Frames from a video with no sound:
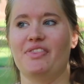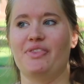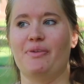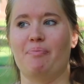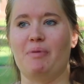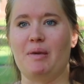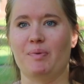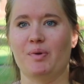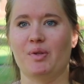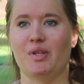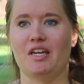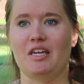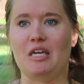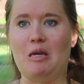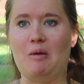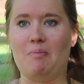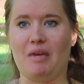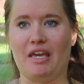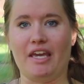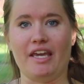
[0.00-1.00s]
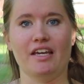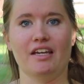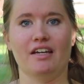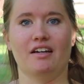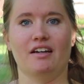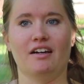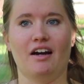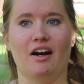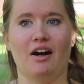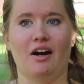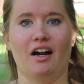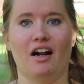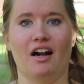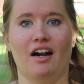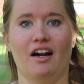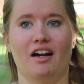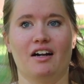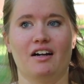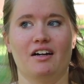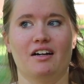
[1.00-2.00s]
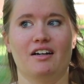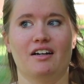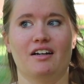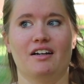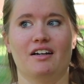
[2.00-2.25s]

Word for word: The people that you meet are